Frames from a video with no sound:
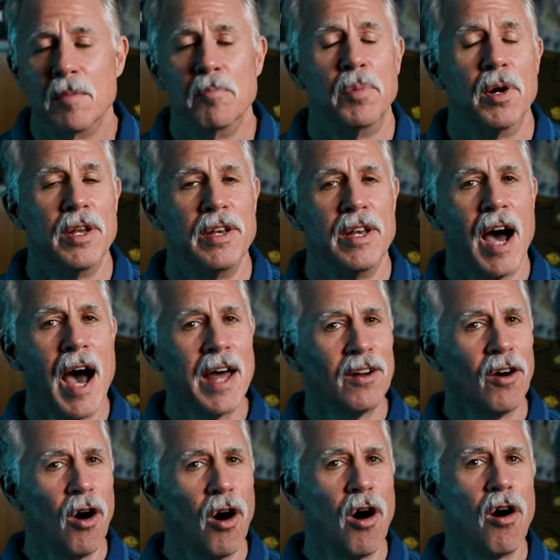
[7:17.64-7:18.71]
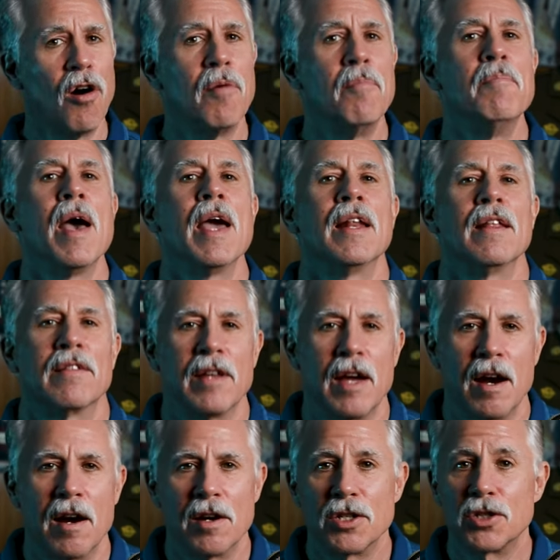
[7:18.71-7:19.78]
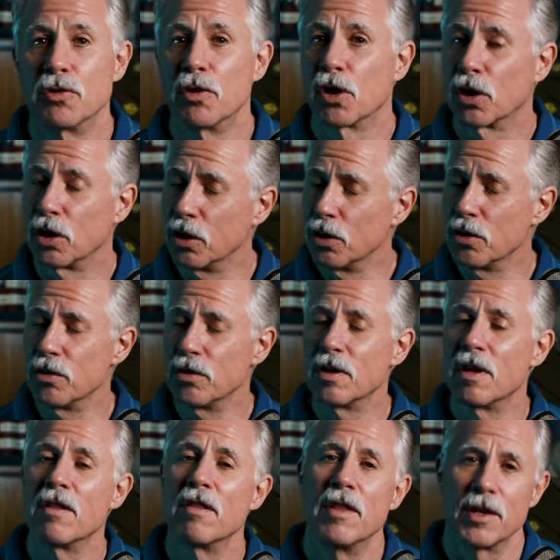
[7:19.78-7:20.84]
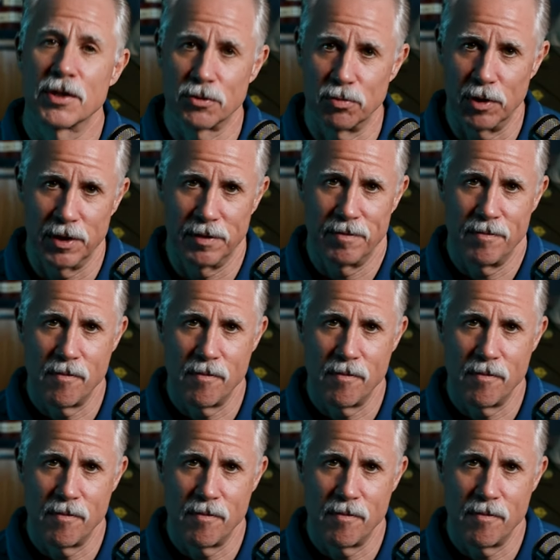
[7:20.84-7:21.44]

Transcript: but not all made it there to include this one.